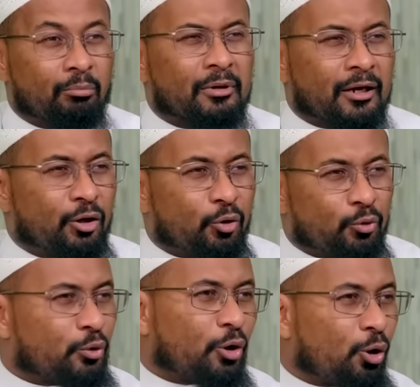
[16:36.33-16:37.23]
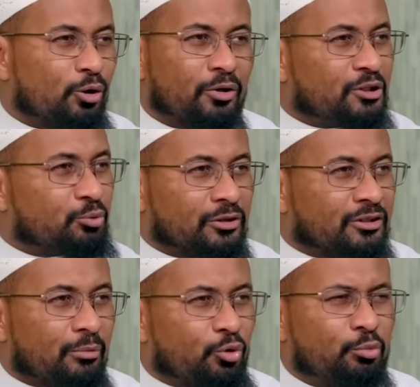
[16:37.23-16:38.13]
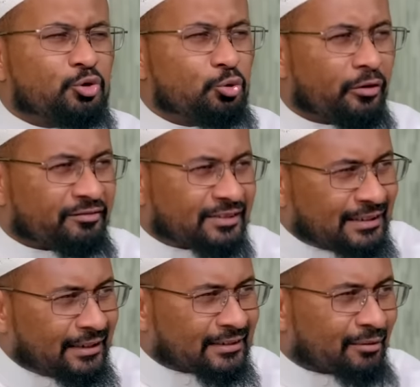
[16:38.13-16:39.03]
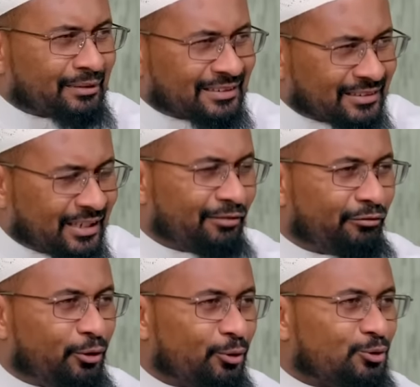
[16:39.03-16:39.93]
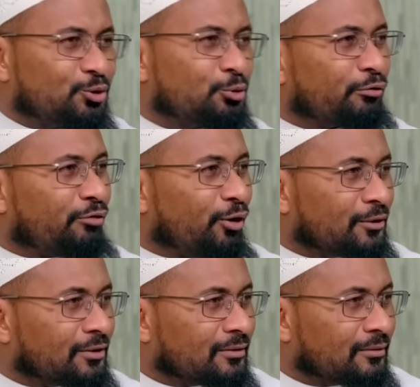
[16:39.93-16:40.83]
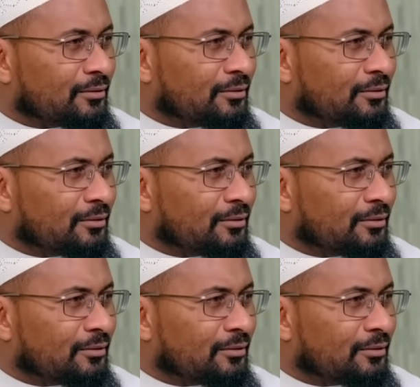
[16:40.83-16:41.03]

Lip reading: But I know we're all on these WhatsApp groups. You have seen some insane videos, true or false.